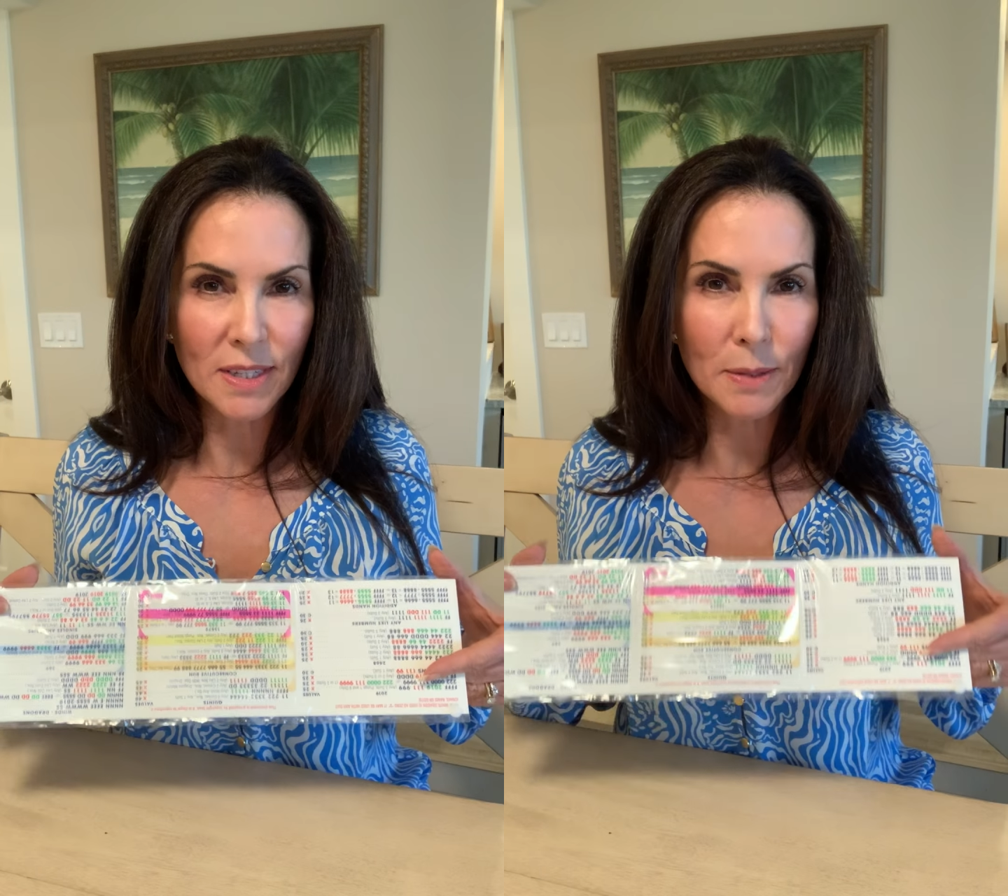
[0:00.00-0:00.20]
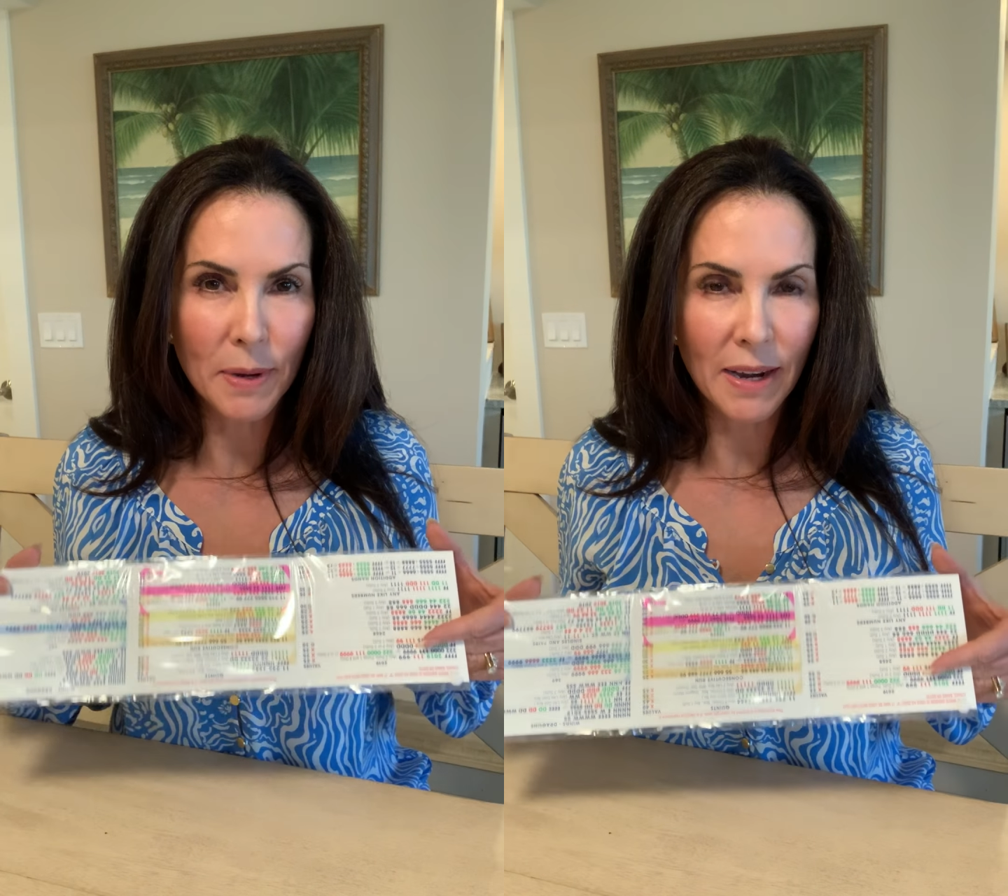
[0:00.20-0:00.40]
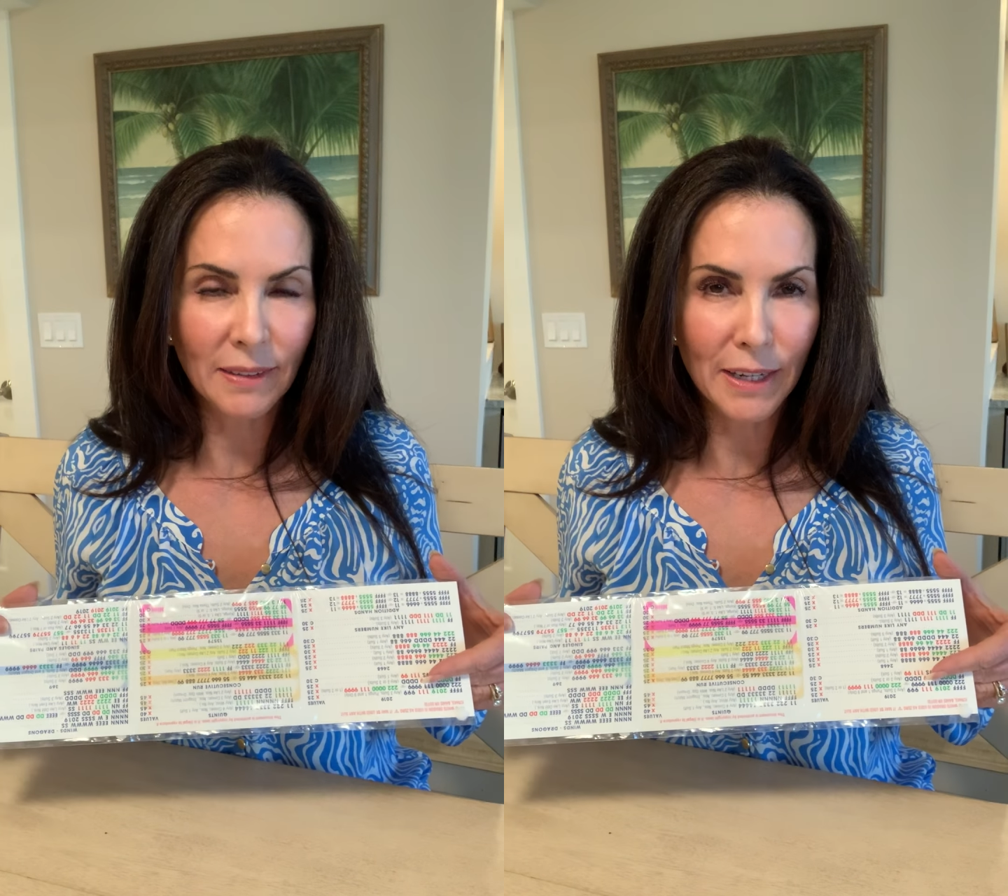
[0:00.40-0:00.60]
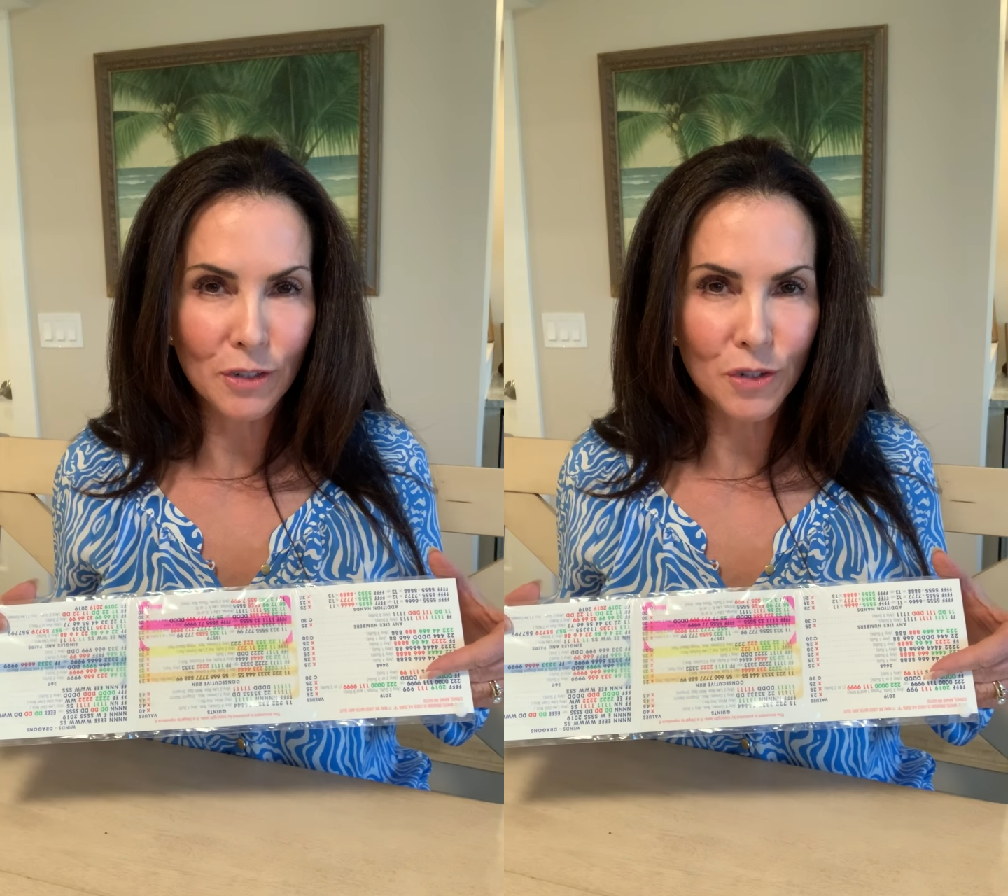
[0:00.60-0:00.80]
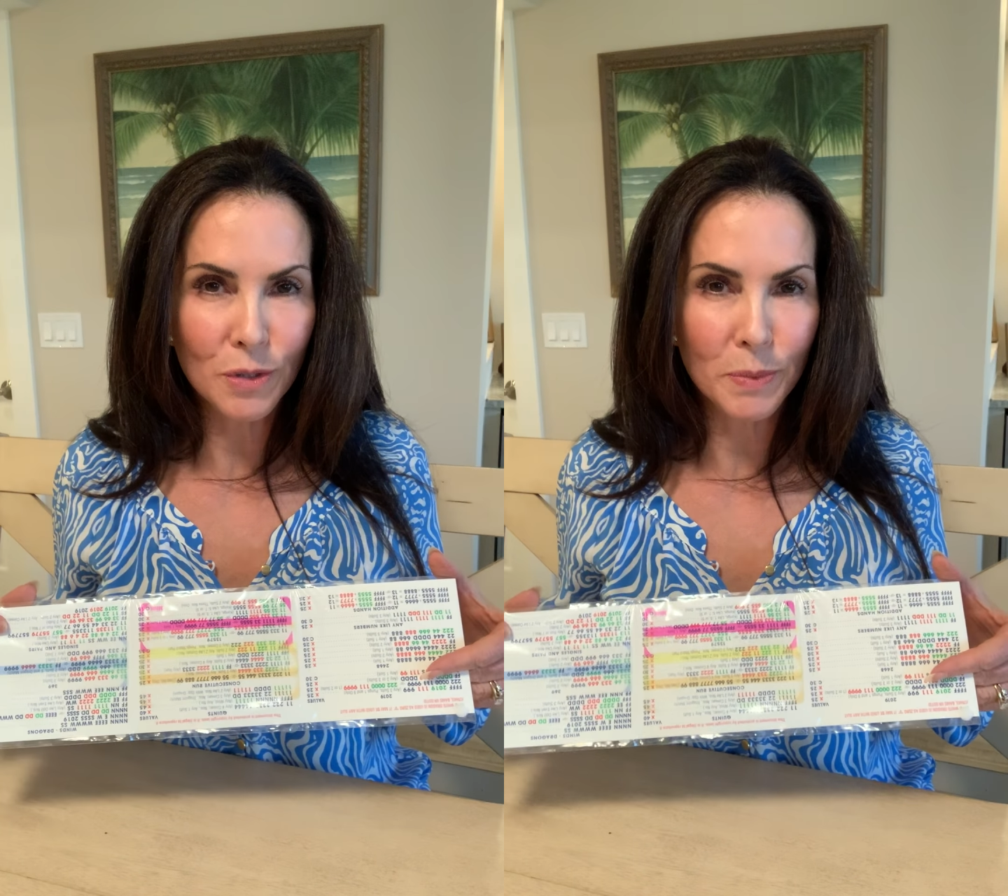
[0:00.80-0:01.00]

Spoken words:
some highlighters,